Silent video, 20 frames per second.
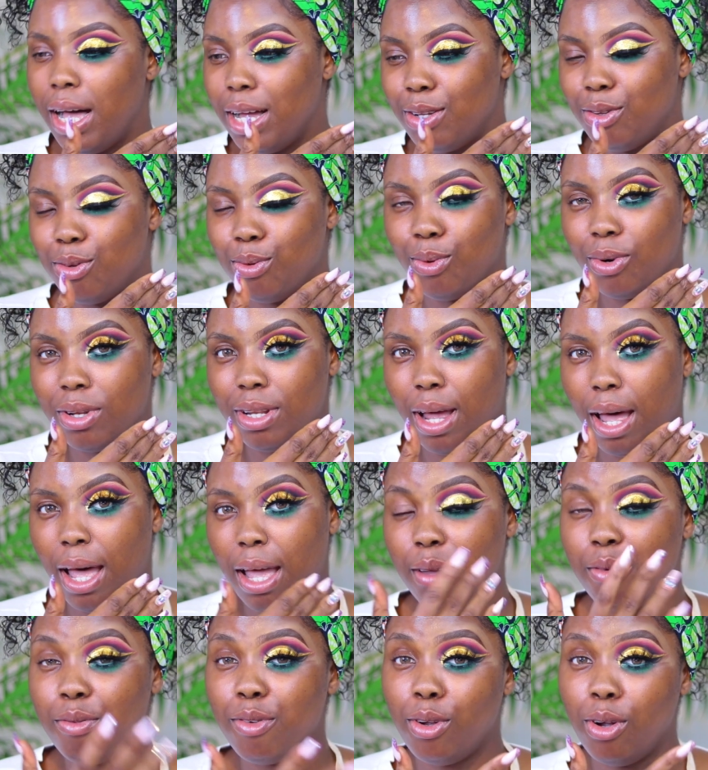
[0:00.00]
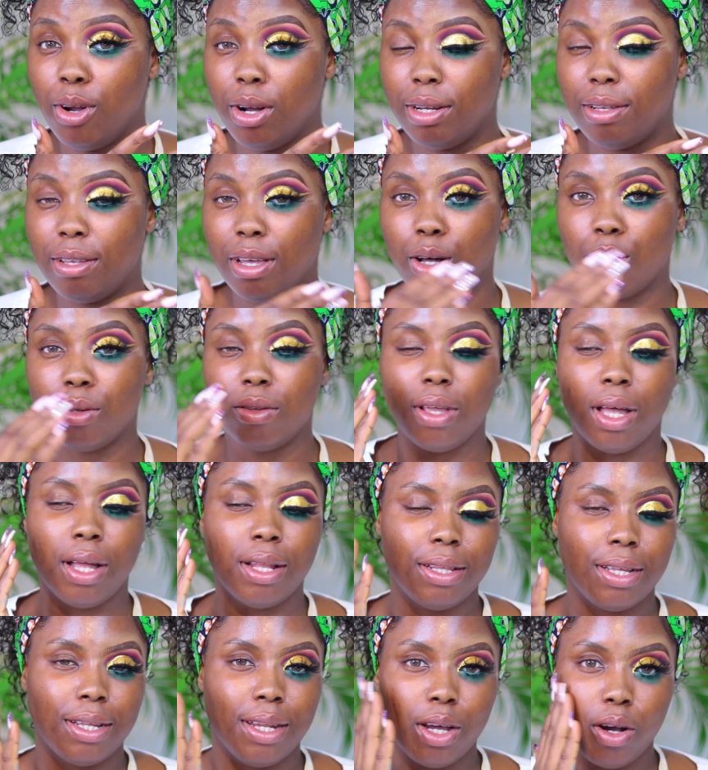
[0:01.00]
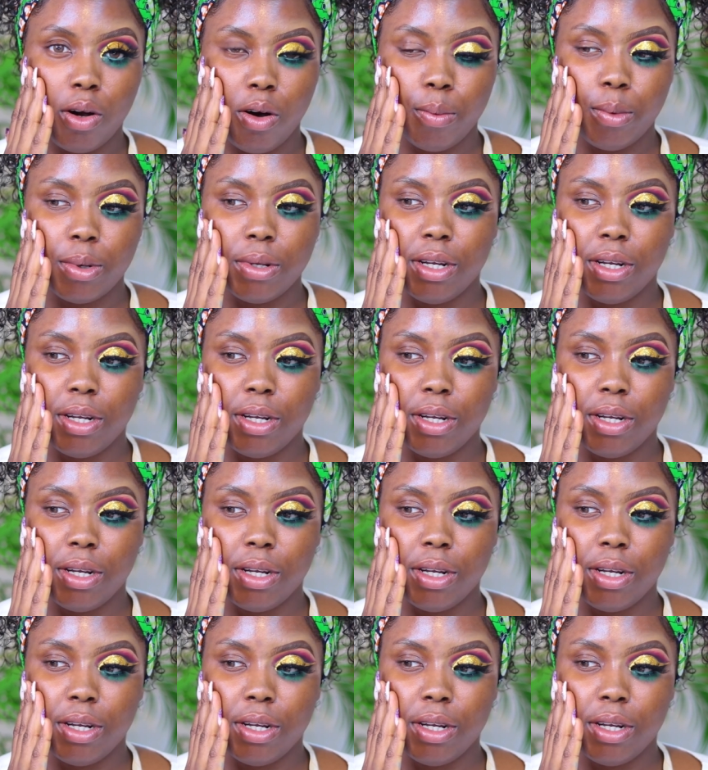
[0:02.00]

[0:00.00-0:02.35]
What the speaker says: I do one eye, I figure it out, and then I come